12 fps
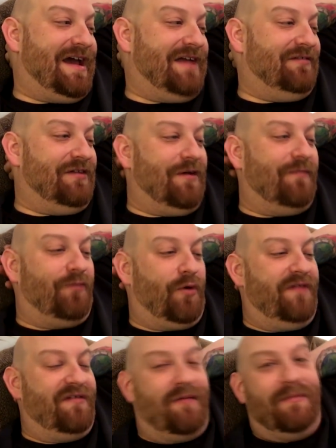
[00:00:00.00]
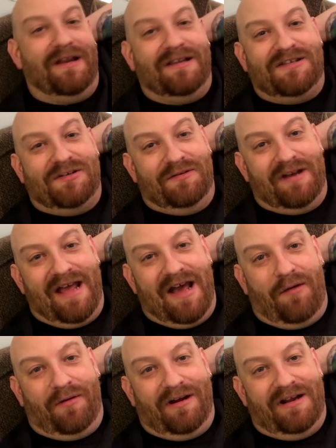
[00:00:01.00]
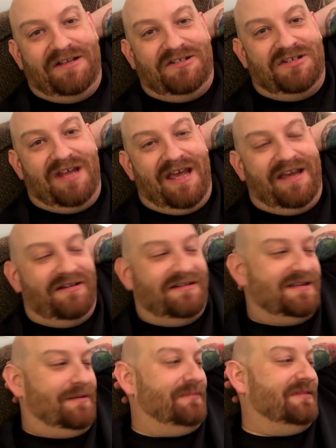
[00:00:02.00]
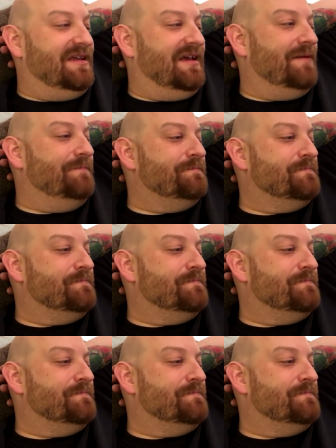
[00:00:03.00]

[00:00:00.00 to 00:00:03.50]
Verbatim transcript: I don't know, 45 minutes to an hour each day or something.